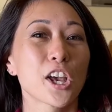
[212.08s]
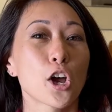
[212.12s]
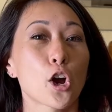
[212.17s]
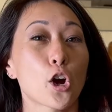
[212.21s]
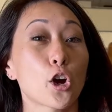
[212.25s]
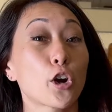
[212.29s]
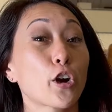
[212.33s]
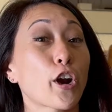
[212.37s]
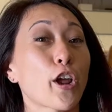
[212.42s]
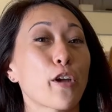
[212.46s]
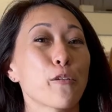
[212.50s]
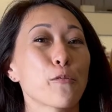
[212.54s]

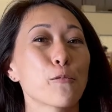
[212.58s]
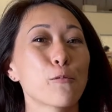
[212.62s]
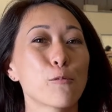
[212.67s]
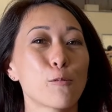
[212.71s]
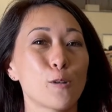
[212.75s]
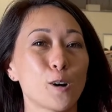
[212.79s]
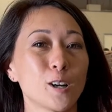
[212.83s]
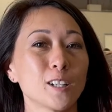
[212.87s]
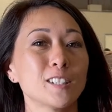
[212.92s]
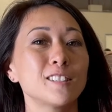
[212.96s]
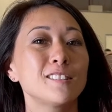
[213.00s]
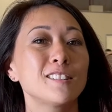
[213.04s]
All right,
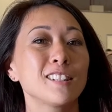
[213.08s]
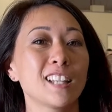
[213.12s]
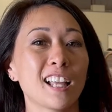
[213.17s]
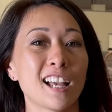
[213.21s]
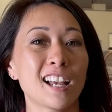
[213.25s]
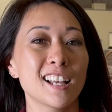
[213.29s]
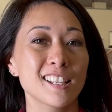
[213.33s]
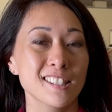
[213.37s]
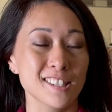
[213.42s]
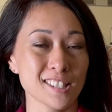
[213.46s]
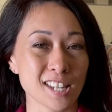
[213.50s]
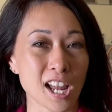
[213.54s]
one
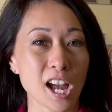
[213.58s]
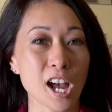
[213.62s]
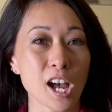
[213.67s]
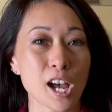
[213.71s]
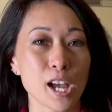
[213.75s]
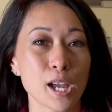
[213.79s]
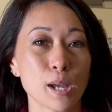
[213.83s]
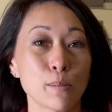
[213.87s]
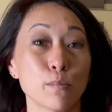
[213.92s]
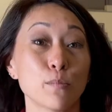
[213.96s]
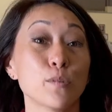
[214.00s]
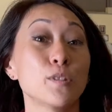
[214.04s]
last
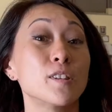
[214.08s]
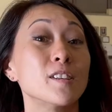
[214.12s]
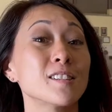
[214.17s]
time,